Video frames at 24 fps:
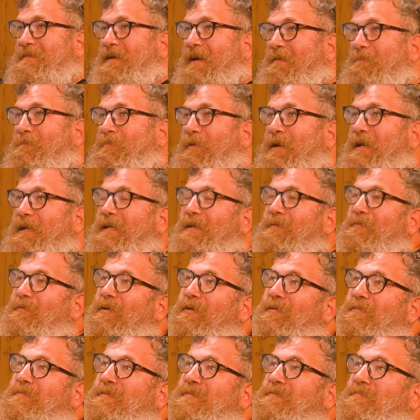Tom Brady
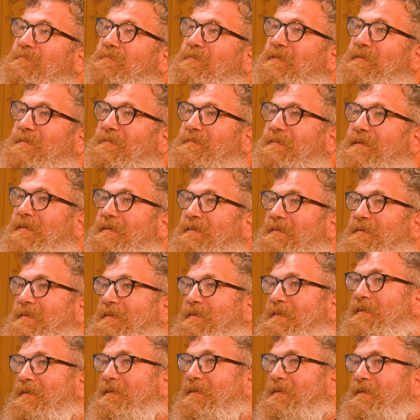roast was
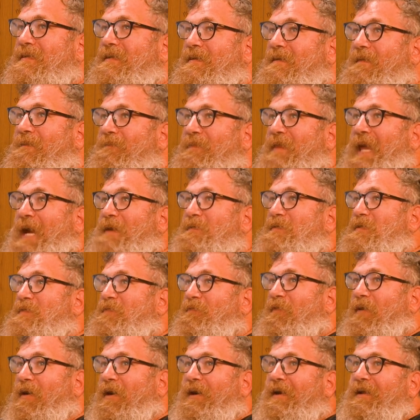that was
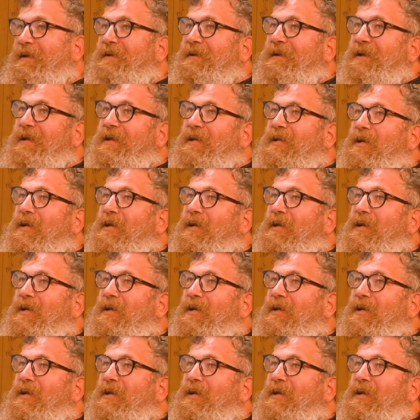fun.